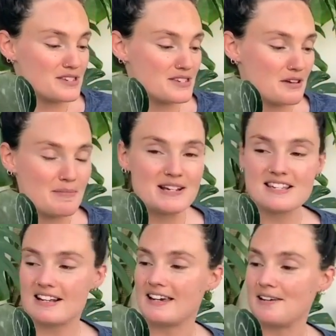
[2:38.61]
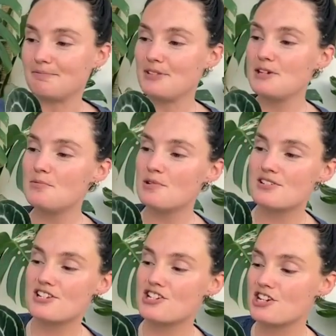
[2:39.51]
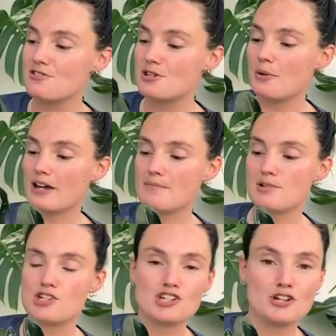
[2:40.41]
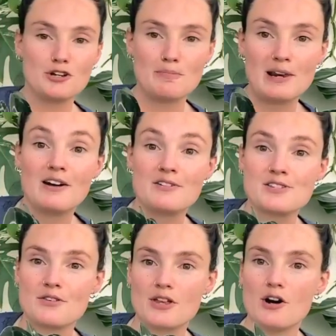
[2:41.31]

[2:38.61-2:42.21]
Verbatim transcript: So basically, you want to choose quite a mature plant on the